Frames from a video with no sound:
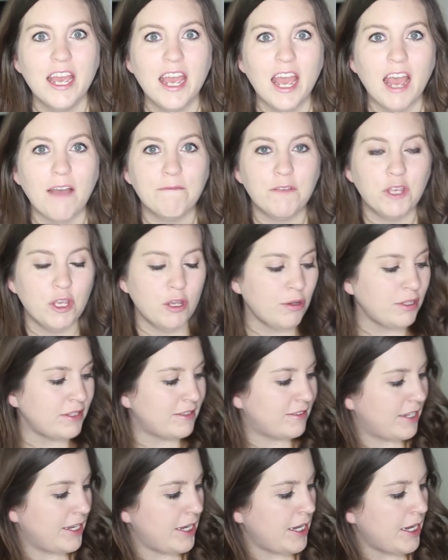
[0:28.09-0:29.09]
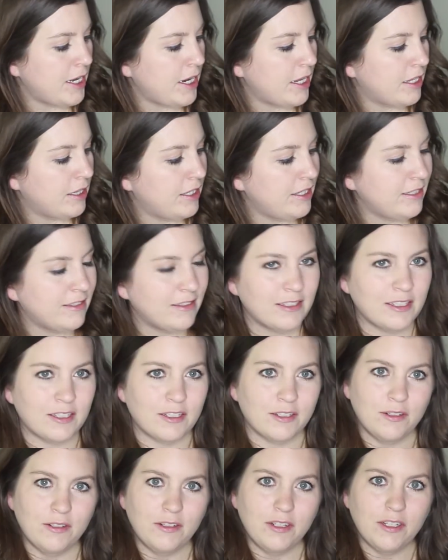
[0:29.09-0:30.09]
Have you seen these
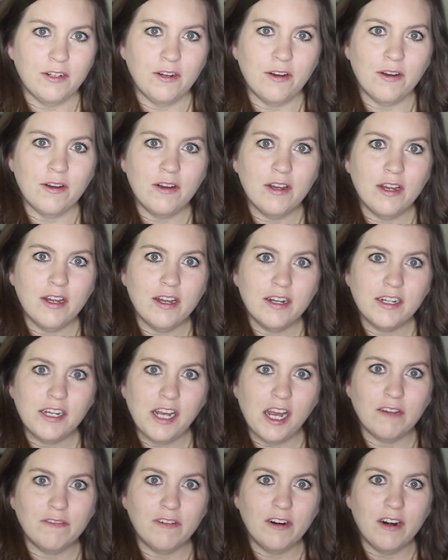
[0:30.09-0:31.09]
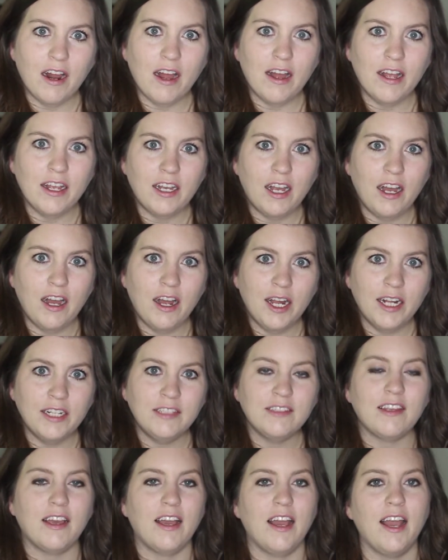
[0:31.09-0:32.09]
cute little cover
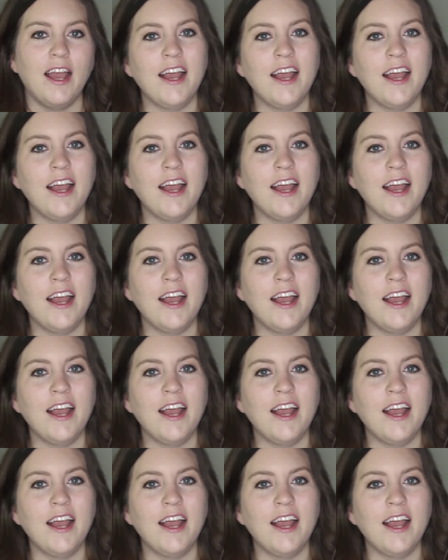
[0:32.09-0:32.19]
icons?